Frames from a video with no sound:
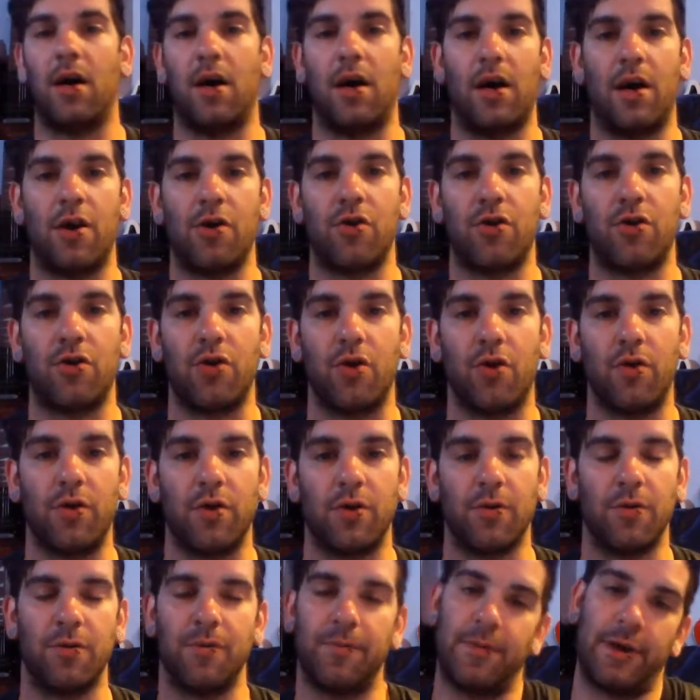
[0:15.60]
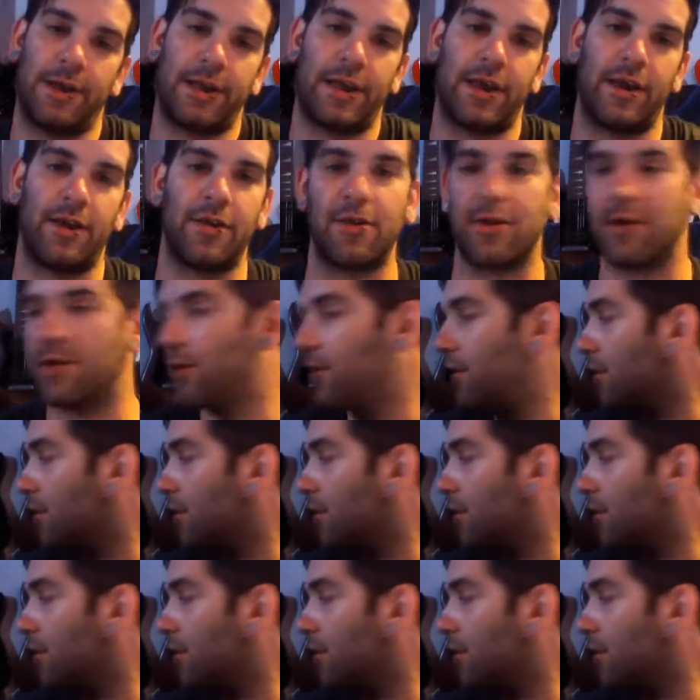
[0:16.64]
I should show you, I guess.